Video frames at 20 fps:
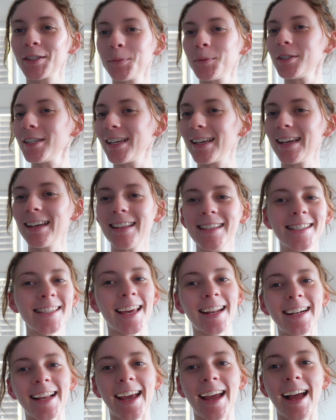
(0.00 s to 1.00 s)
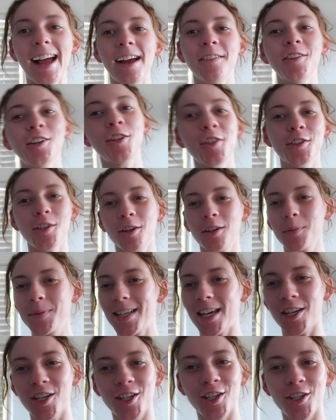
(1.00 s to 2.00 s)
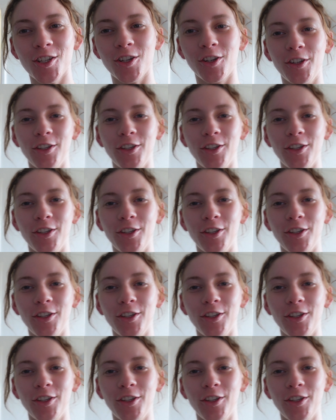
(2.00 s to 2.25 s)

Good morning, it is Saturday. I have a new song obsession to show